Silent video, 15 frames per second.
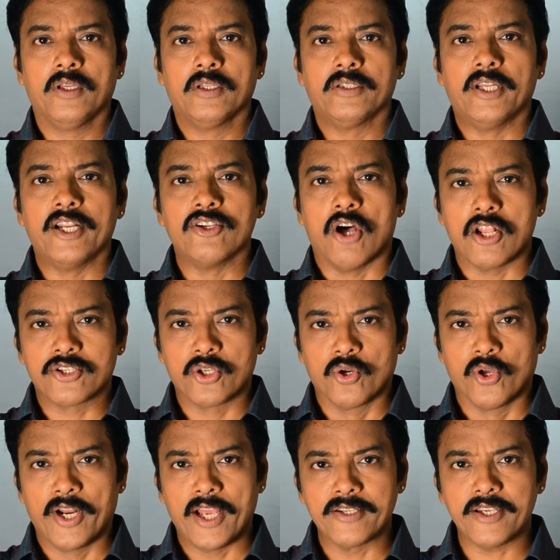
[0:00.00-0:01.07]
That is also
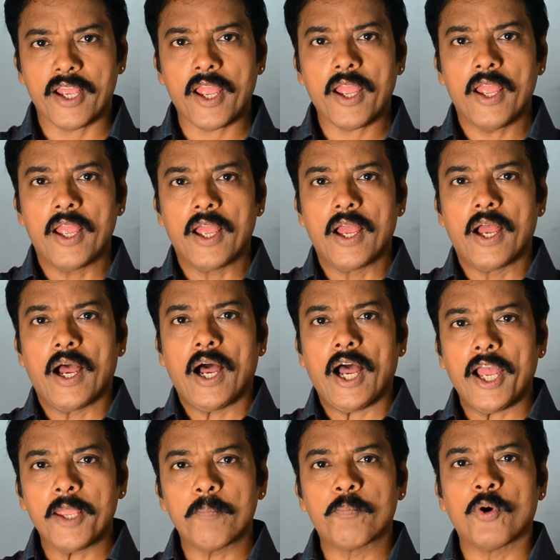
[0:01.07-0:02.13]
known as a
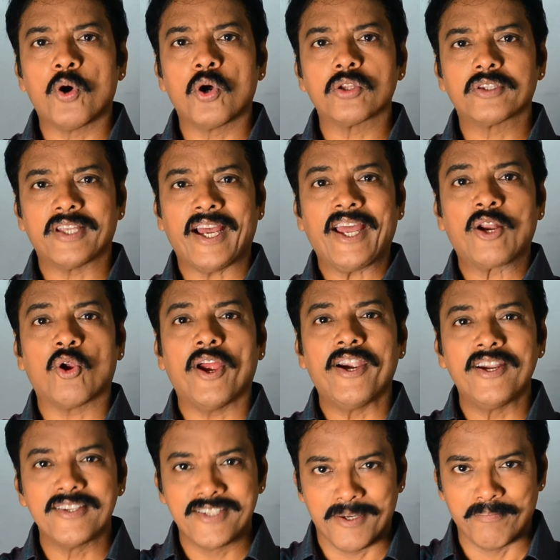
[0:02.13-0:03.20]

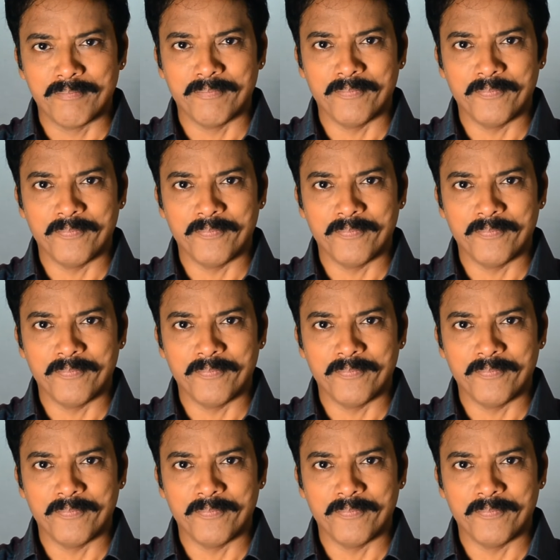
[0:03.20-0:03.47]
hypothyroidism,